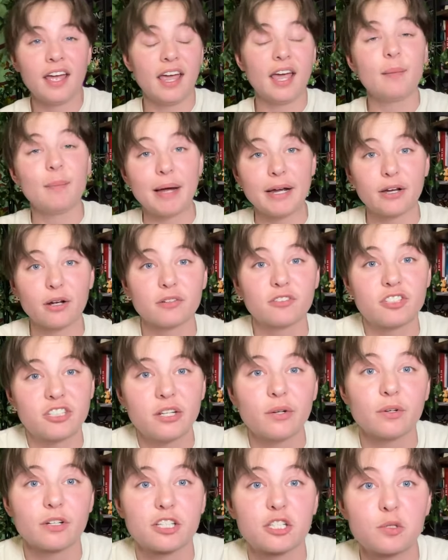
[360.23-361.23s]
and my coach
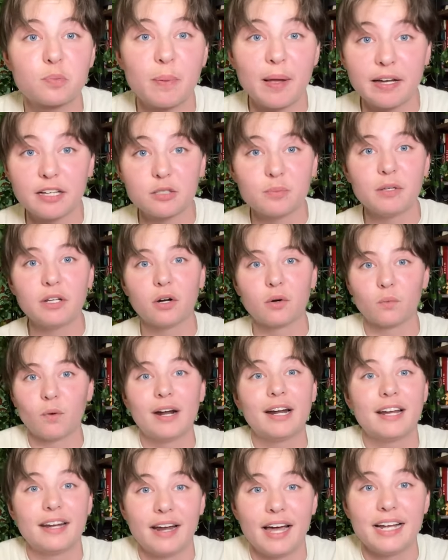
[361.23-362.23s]
still expects me to run
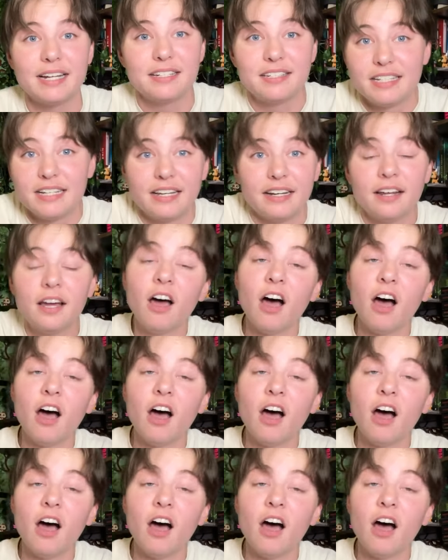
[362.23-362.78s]
a 19.